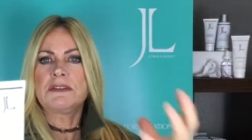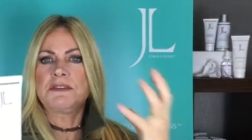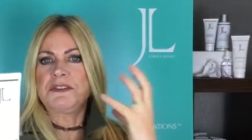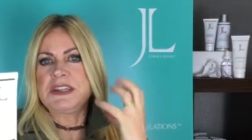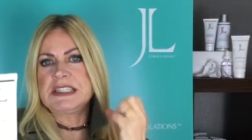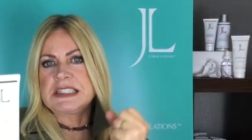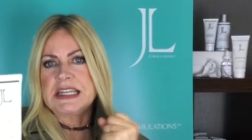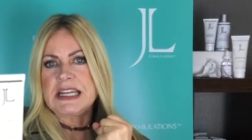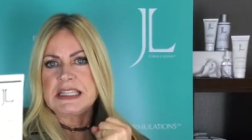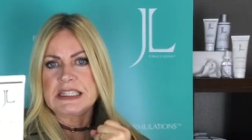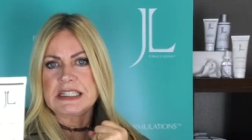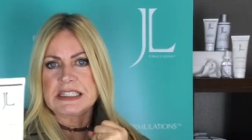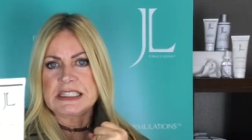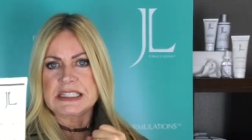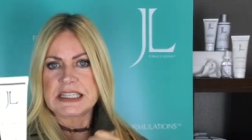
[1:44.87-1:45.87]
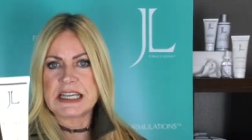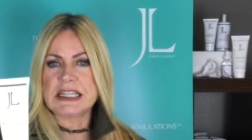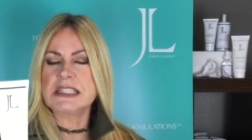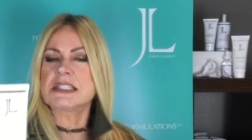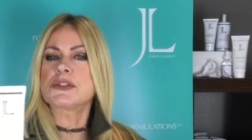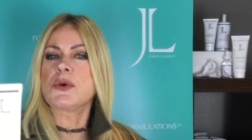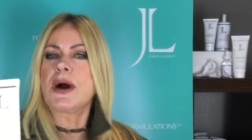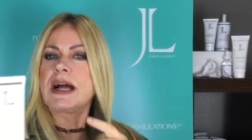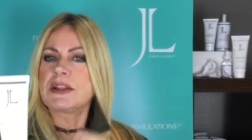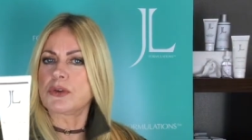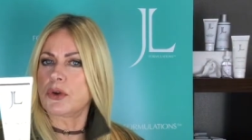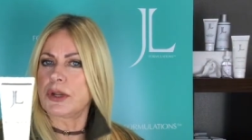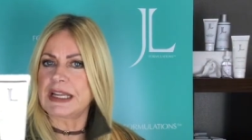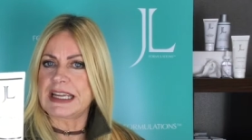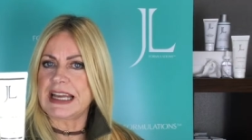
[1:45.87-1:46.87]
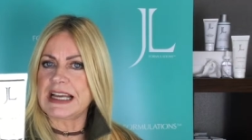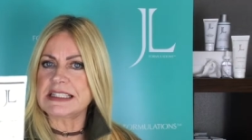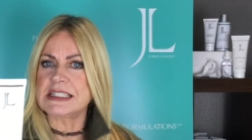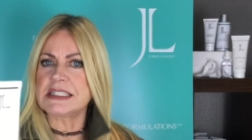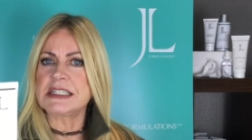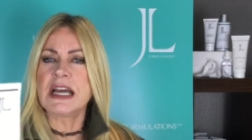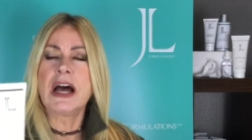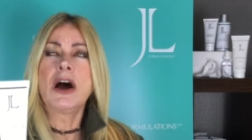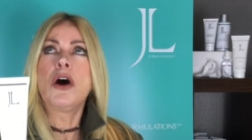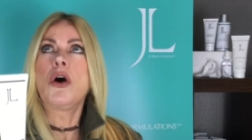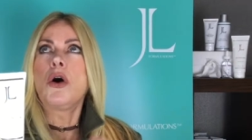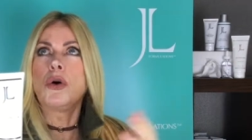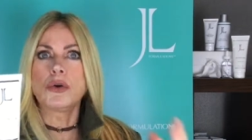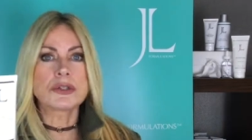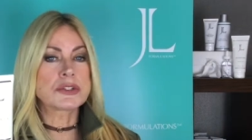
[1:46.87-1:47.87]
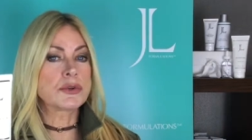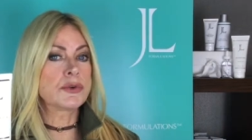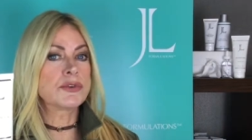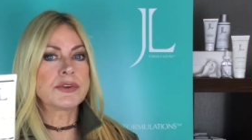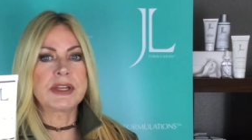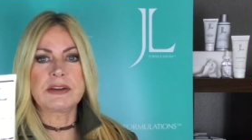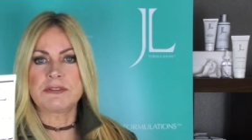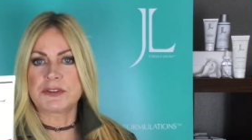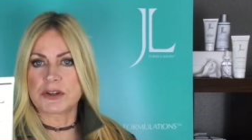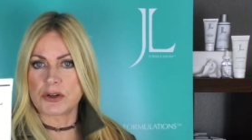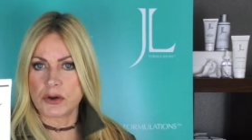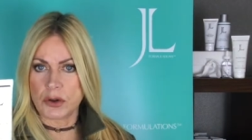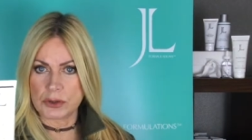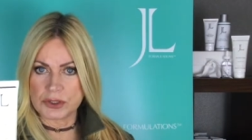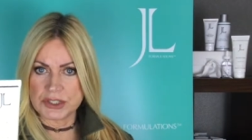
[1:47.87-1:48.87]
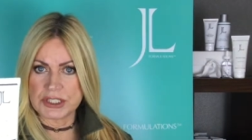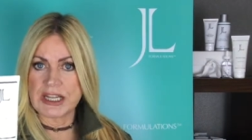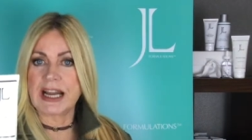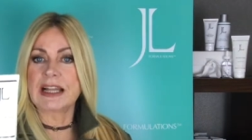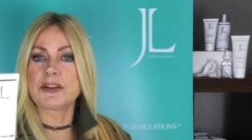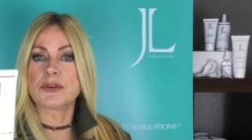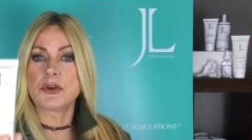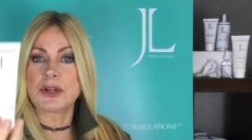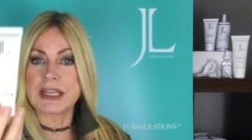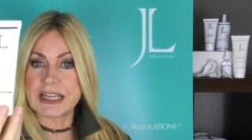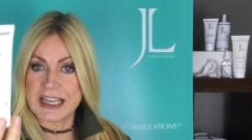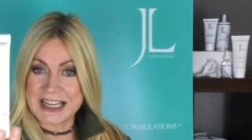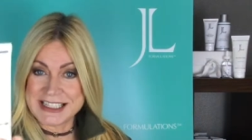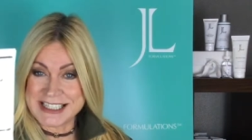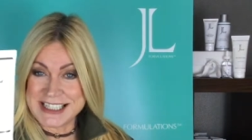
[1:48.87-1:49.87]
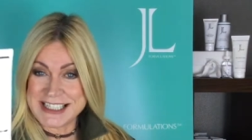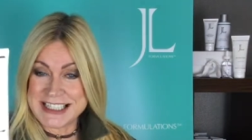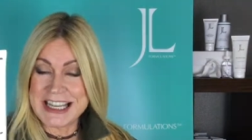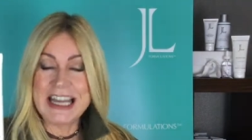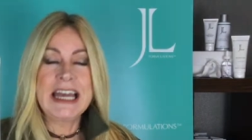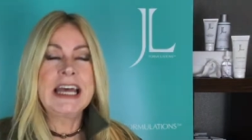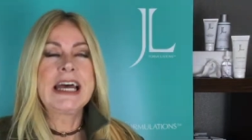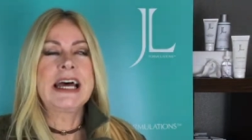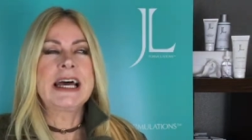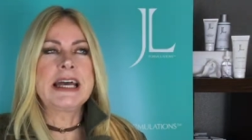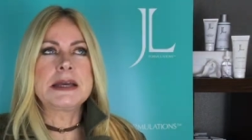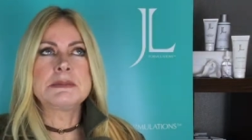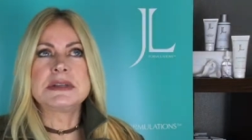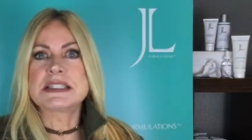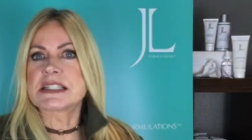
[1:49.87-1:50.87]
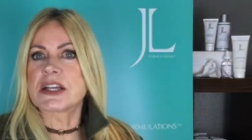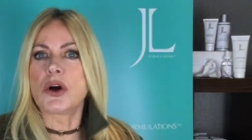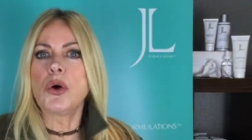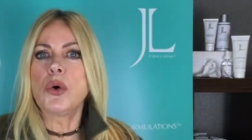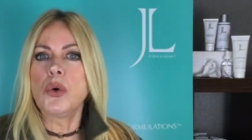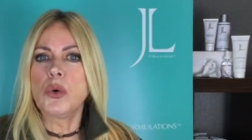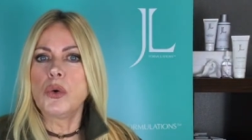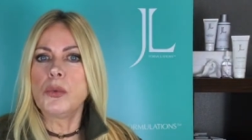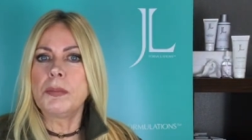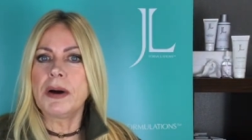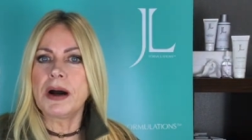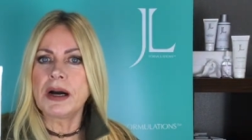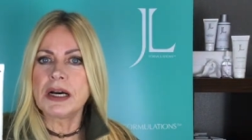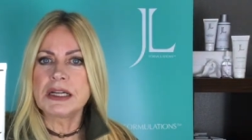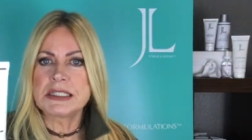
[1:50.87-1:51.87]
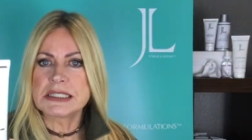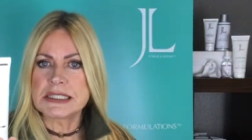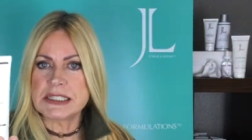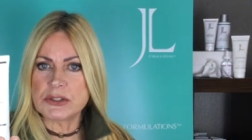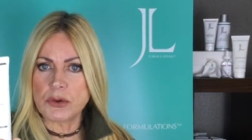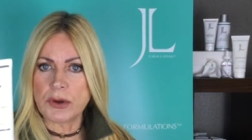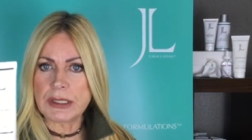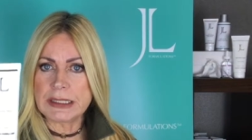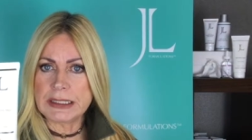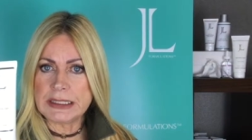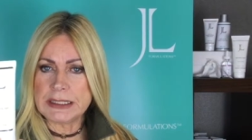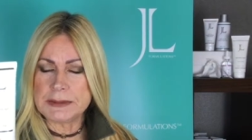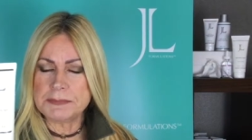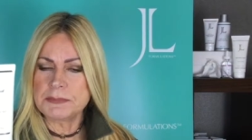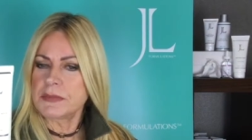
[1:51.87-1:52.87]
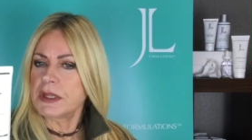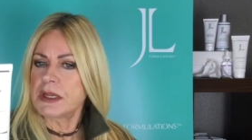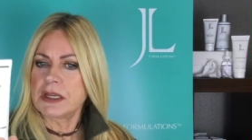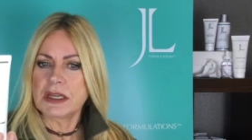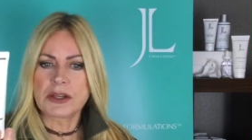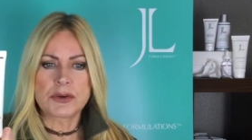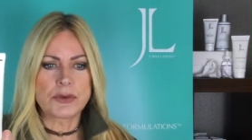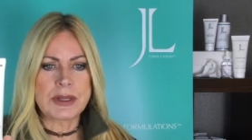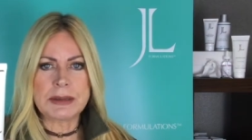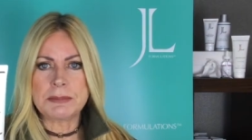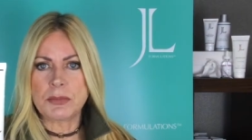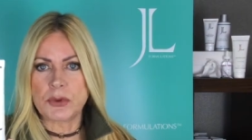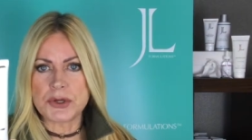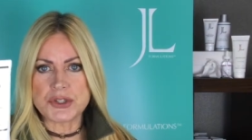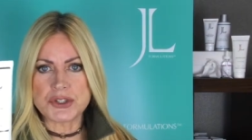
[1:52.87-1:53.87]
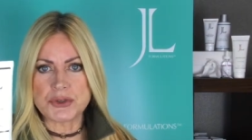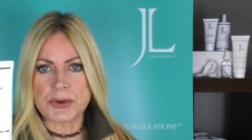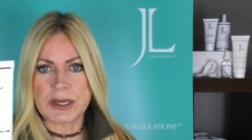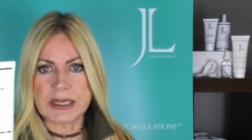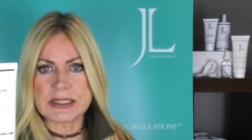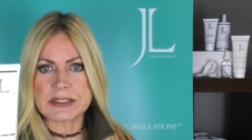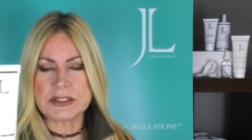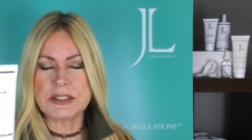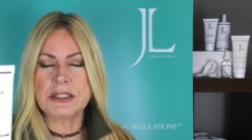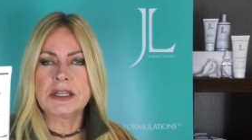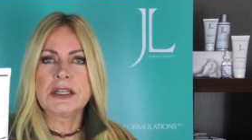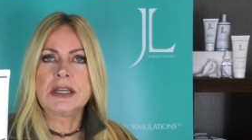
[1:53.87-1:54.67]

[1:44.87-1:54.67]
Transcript: feeds it into the skin. So hyaluronic acid, also great for collagen hyaluronic acid. Um, it's got jojoba seed oil in it great moisturiser.